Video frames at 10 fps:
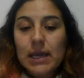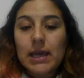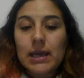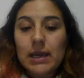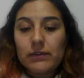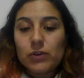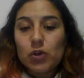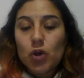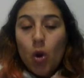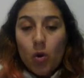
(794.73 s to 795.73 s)
if
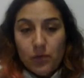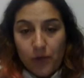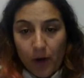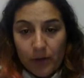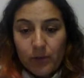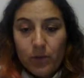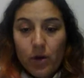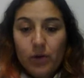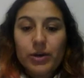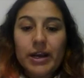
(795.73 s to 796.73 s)
you go
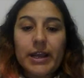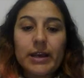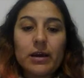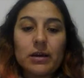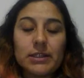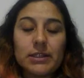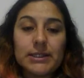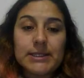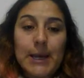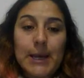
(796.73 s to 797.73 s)
furthermore reading on
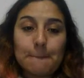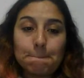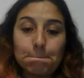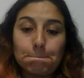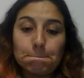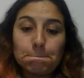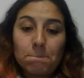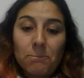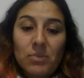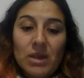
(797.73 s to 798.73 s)
this,
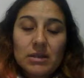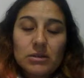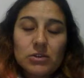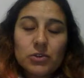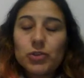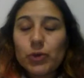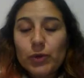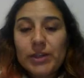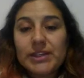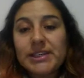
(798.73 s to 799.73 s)
to
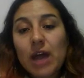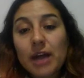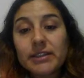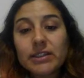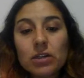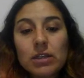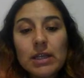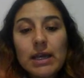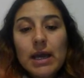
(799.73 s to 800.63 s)
read this article,